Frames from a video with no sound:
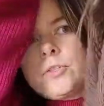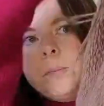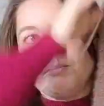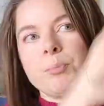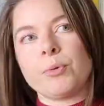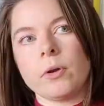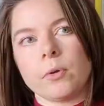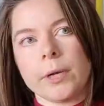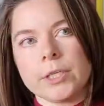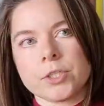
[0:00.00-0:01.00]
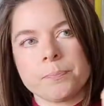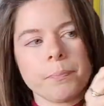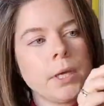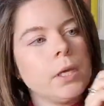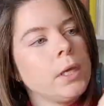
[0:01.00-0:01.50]
some progress.
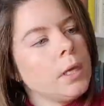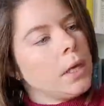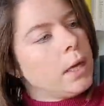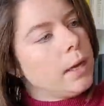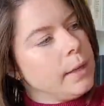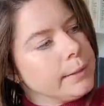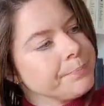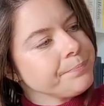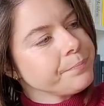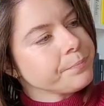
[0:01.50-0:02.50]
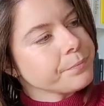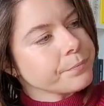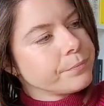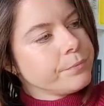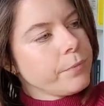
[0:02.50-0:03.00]

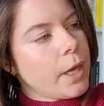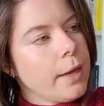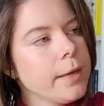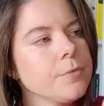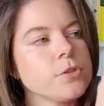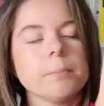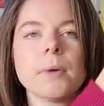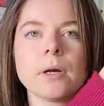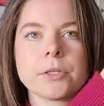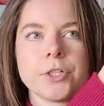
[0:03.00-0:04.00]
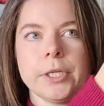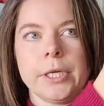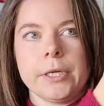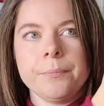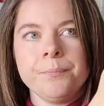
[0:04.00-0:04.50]
I have some markers in
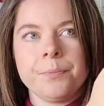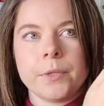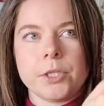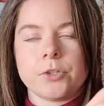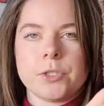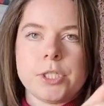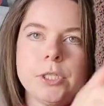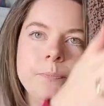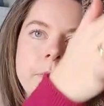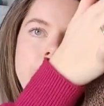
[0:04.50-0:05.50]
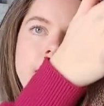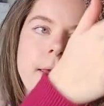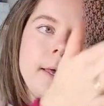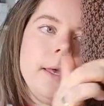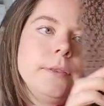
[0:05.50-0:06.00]
here, as you can see.
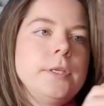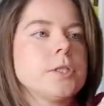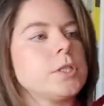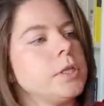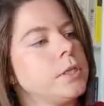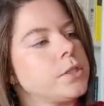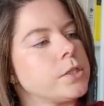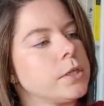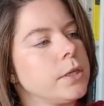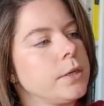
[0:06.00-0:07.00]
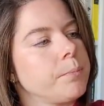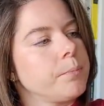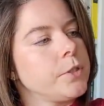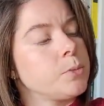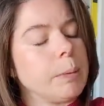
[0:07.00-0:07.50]
And this is
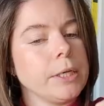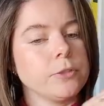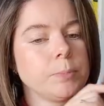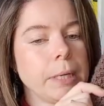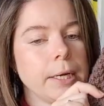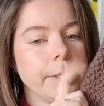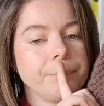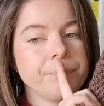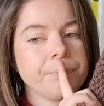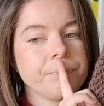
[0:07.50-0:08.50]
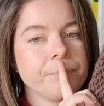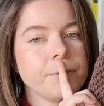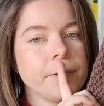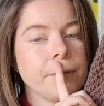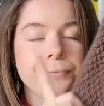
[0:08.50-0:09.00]
inspired by
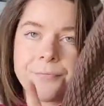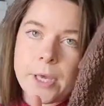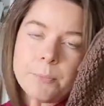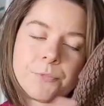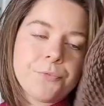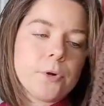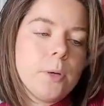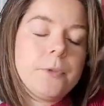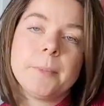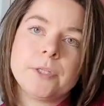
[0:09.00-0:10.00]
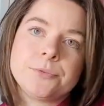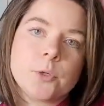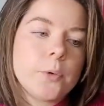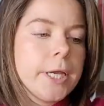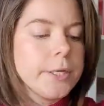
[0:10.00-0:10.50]
Fem from the
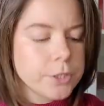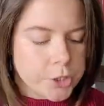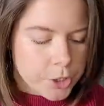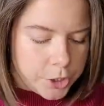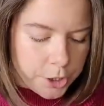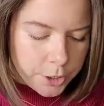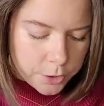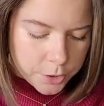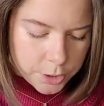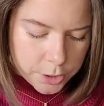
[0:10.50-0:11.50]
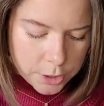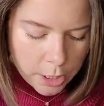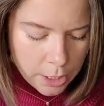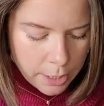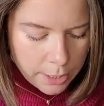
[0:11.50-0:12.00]
Mindful Creators. She does this
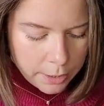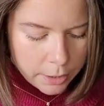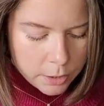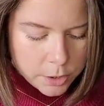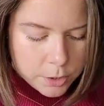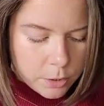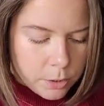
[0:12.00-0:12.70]
as